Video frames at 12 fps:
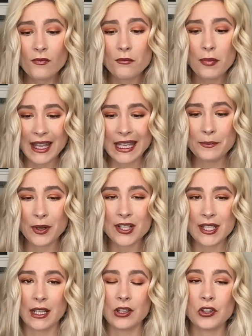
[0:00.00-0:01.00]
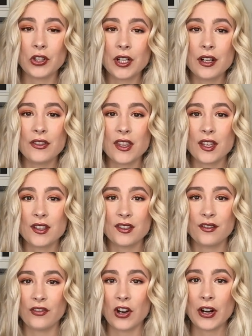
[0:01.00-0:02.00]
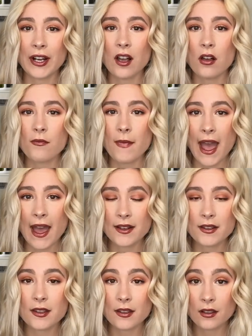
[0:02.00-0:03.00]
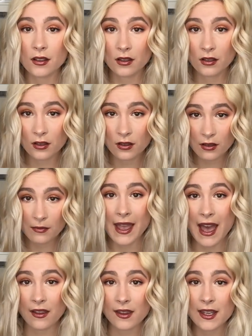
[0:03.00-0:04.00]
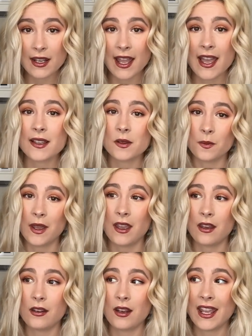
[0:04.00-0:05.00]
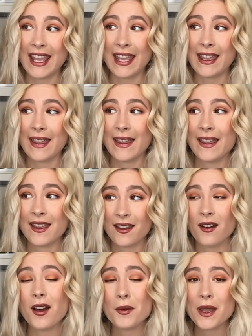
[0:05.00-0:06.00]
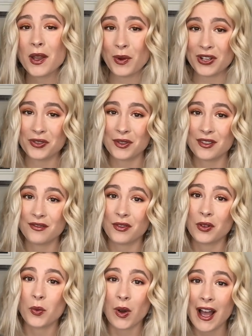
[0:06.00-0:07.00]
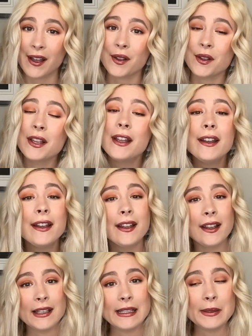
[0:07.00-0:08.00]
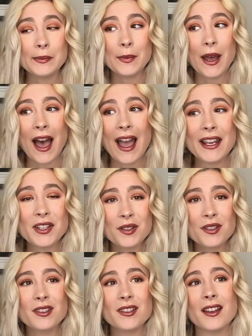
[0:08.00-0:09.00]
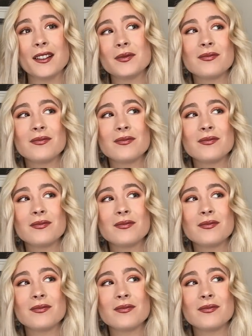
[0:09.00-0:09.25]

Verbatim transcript: but in particular, the Safari All Matte palette has been on my wish list for a while. Um, I just,